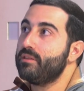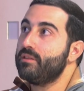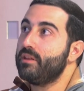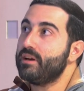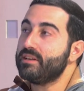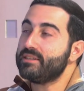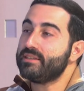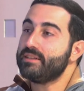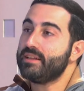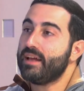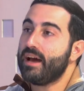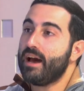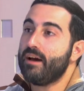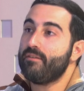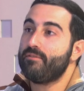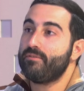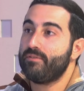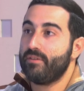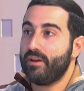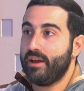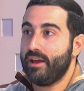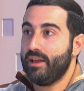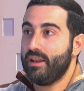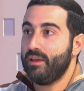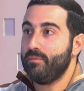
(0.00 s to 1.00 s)
doesn't
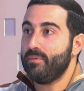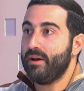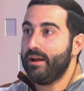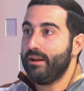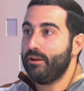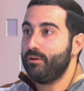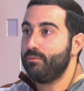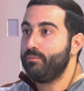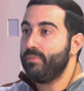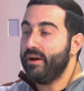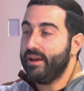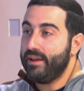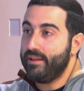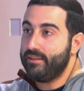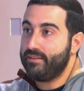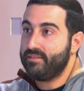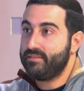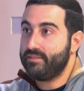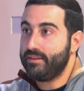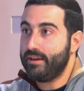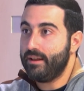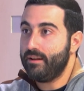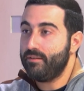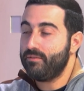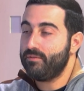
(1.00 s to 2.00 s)
have any value by
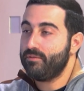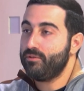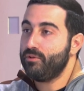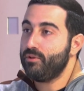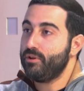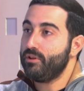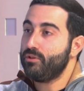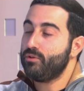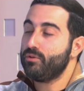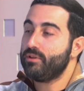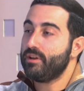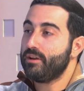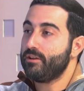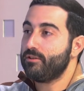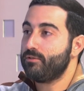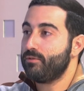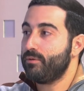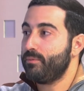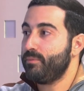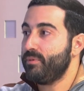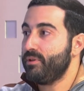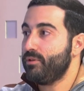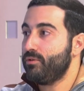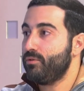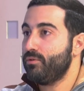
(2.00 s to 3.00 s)
itself. You need to
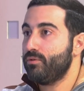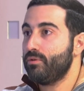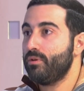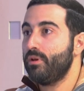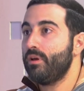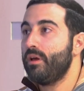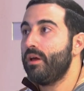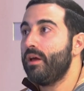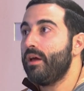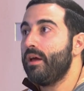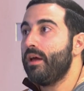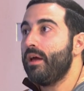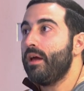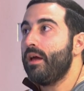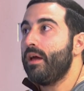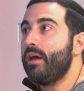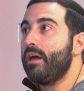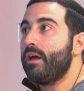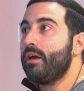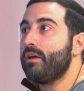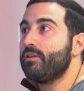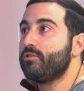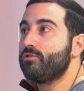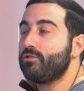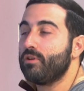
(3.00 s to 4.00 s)
transform it to
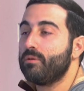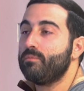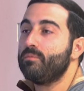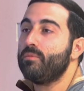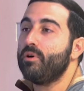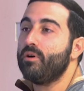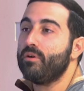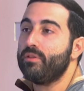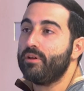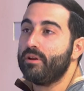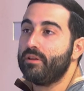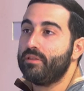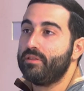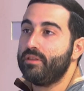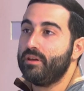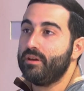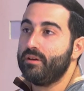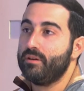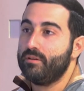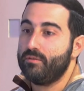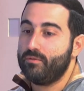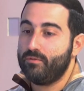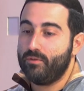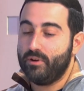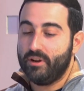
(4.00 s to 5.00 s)
some other
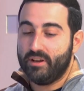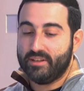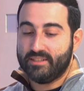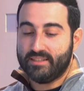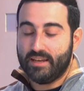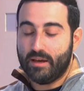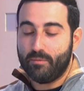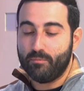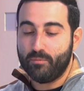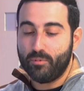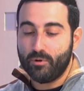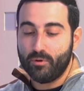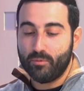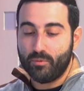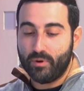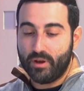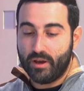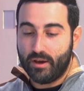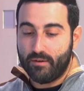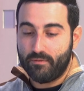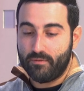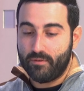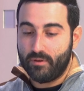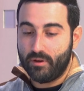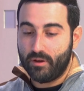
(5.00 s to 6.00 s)
thing. For example, we
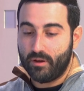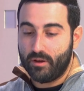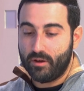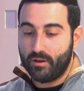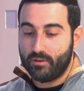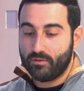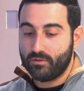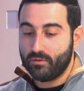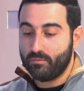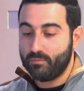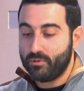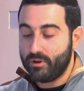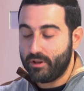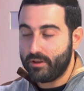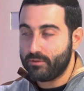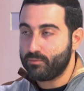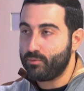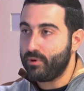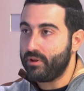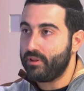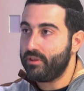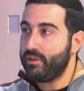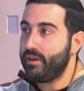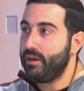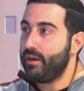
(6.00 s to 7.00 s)
have some projects
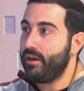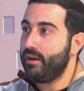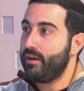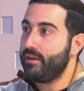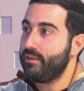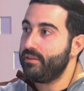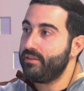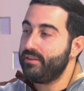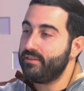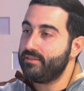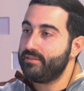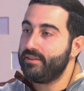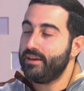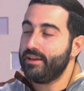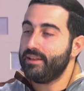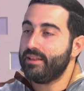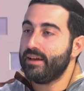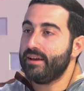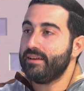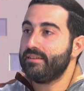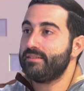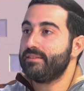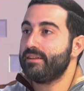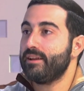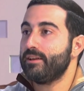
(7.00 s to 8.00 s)
where this
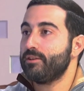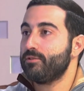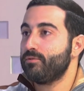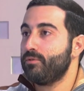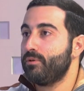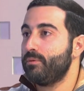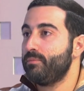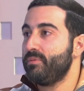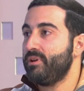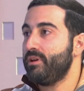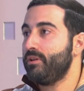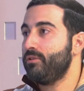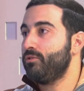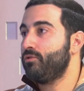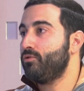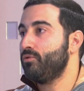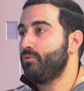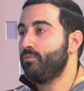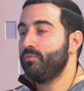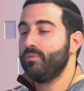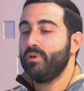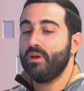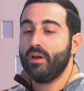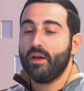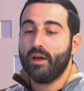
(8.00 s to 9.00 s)
data is transformed
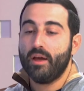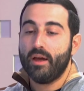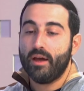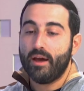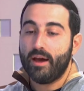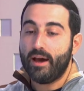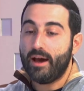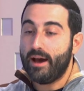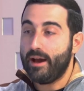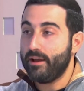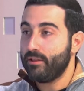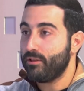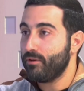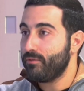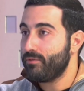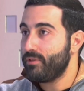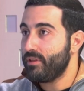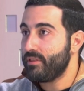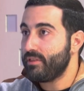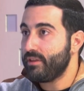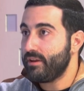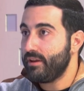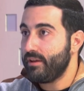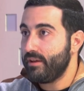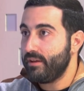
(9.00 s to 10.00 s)
into height of
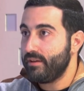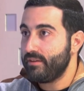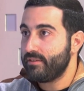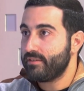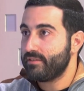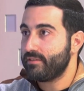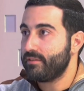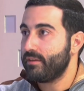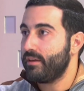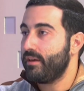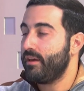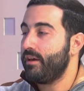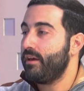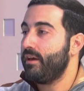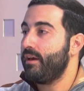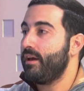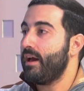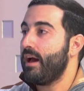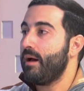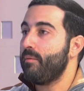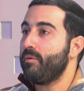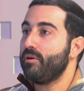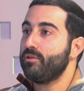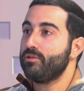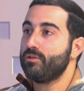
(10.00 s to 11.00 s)
the trees,
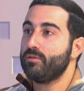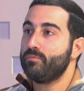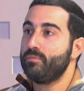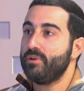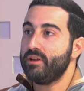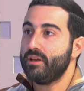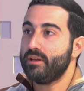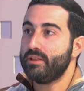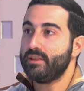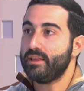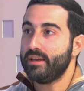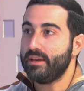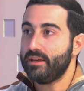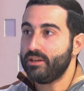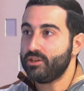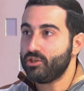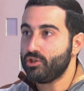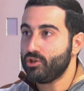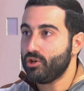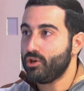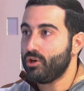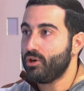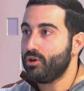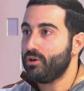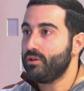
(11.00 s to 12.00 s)
amount of
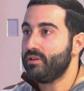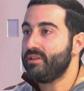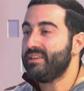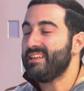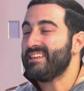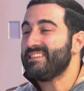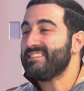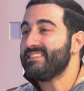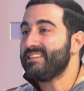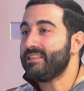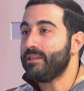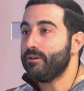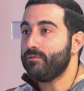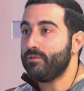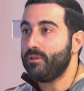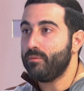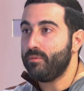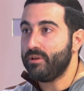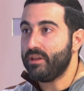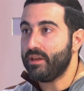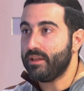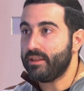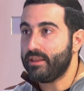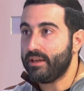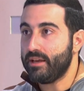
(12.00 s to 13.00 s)
vegetation, density of the
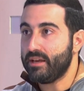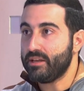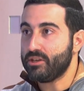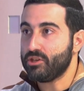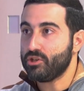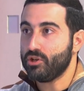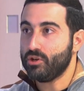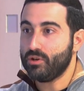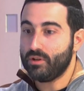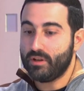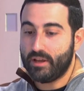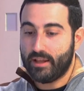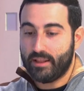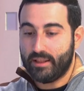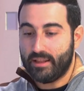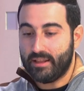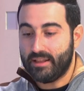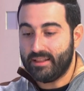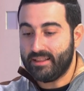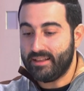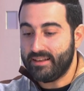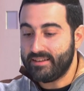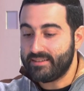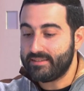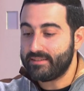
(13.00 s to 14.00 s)
vegetation, and
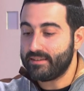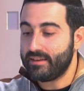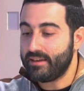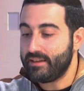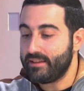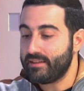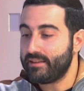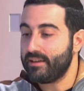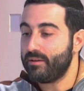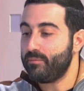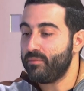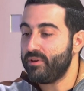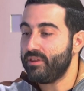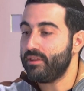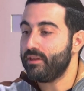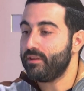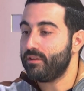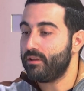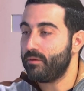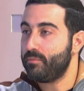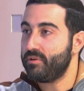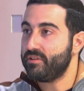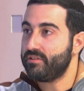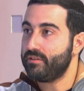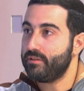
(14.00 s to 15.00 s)
these intermediate
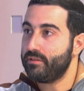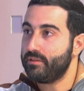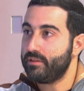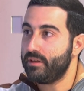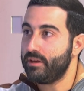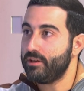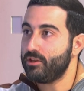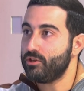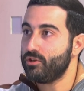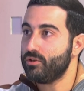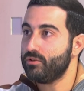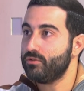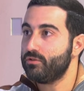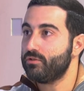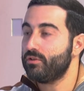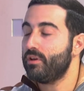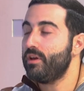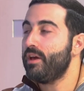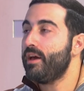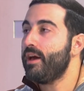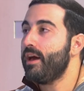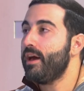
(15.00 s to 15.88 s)
representations